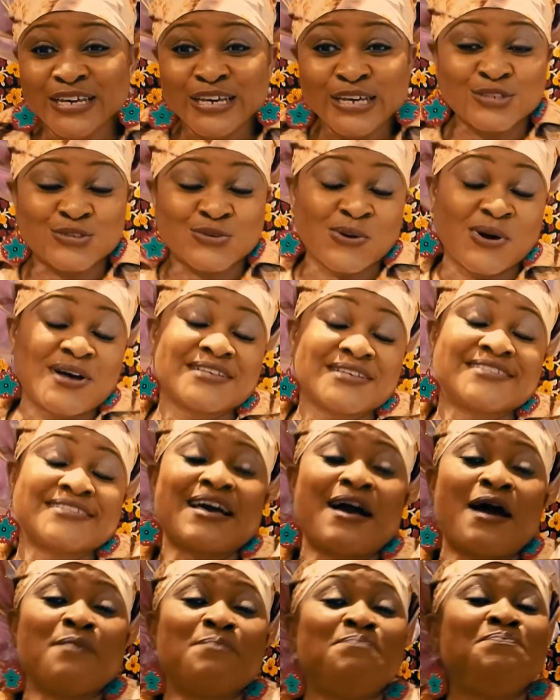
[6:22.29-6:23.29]
It was
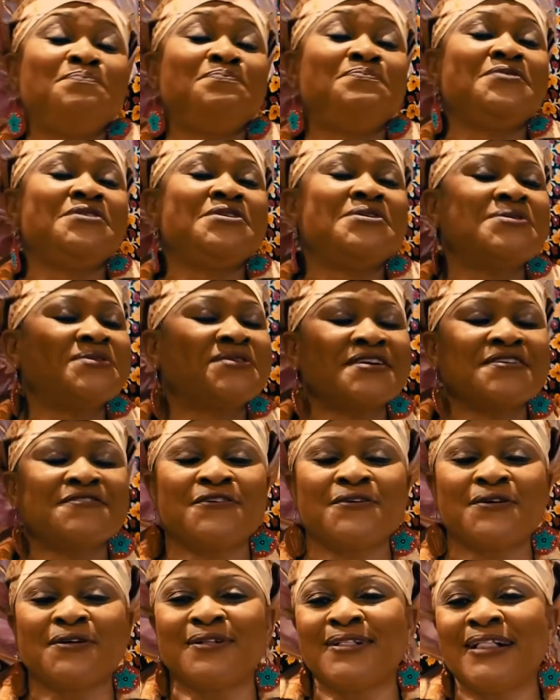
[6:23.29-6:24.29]
a
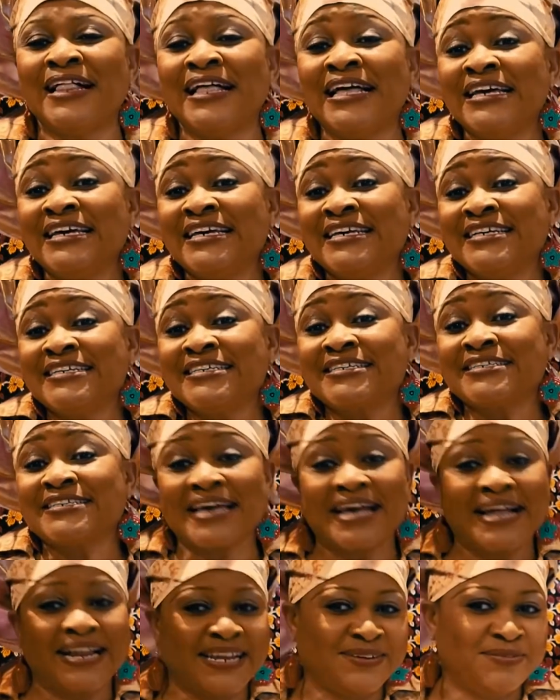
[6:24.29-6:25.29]
beautiful
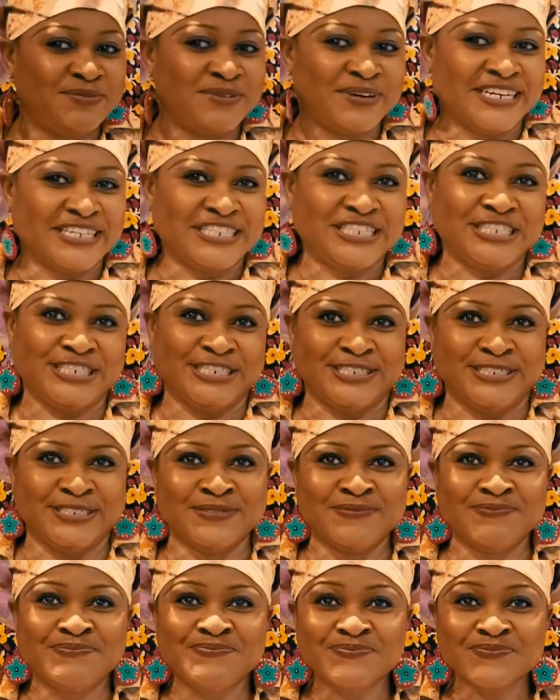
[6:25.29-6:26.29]
celebration.
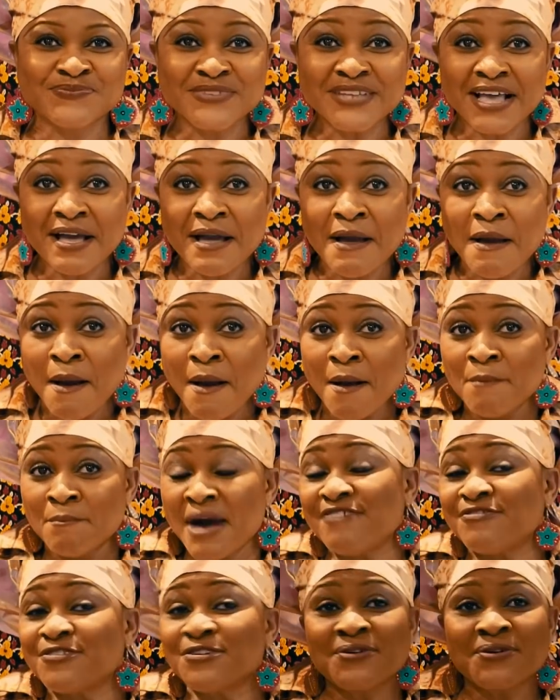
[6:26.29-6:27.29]

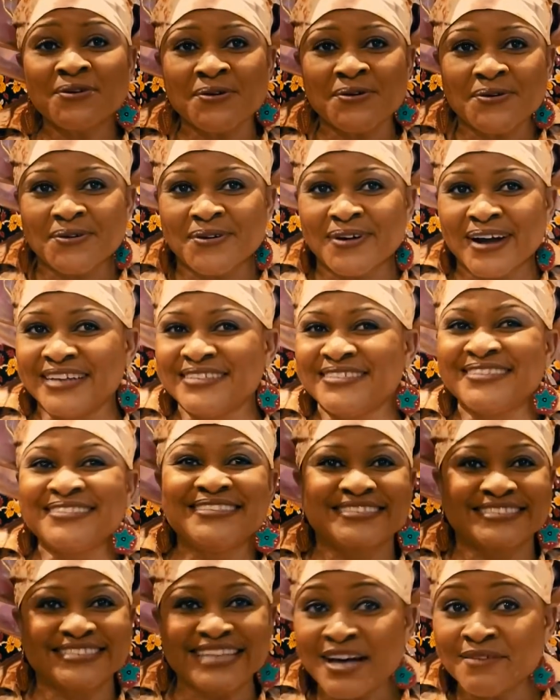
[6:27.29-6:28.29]
Mavungu and
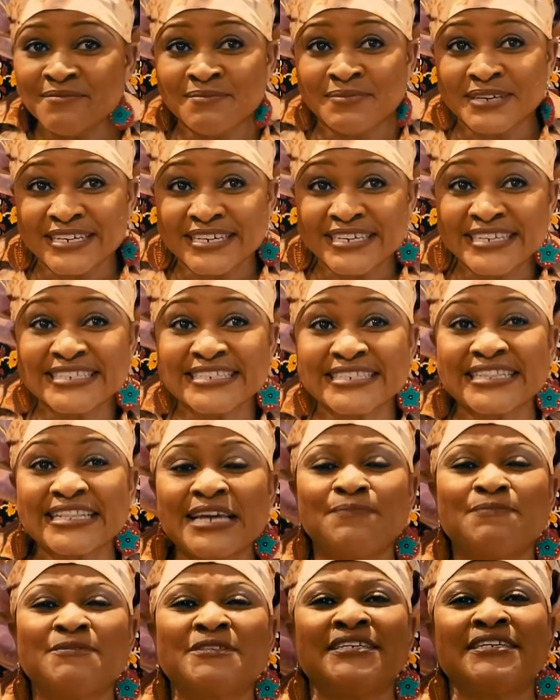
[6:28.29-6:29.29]
Nzambi
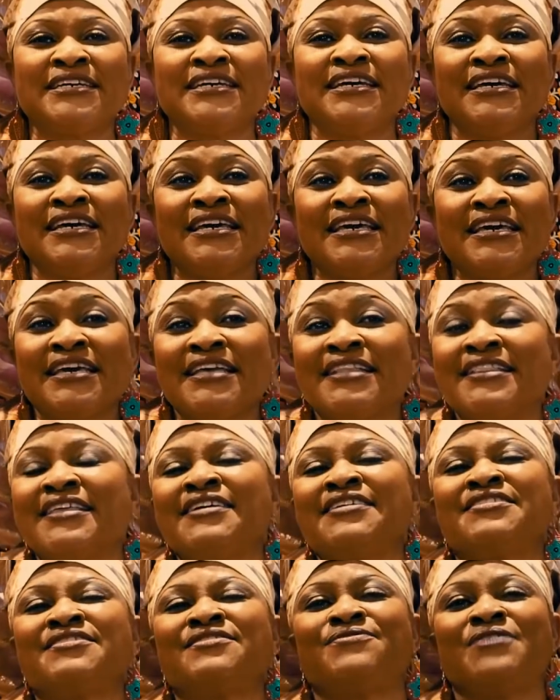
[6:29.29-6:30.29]
slept in
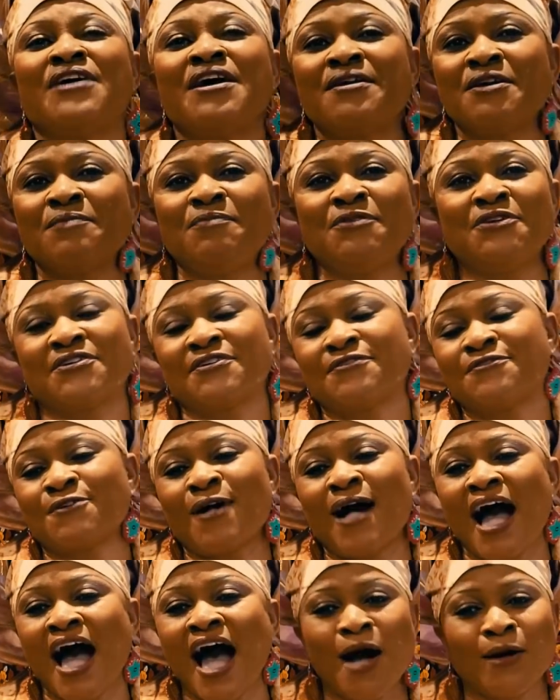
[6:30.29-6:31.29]
this very beautiful
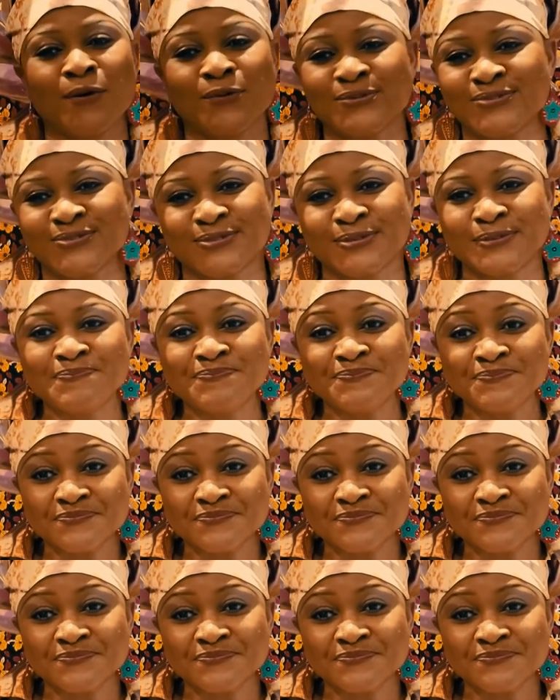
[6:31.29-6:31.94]
house.